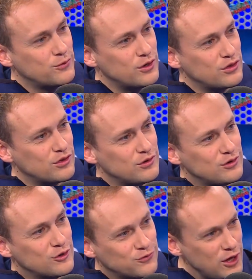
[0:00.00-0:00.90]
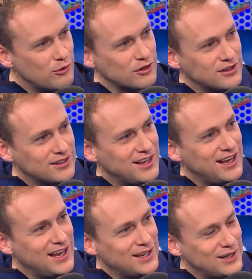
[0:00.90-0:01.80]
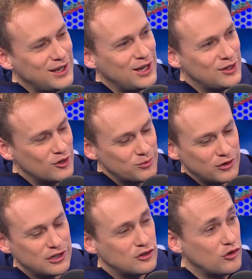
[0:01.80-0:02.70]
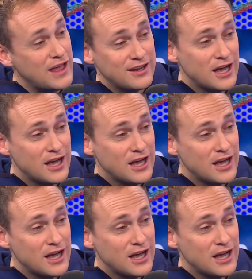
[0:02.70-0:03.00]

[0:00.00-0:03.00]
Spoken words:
with your floater and your ability to do that,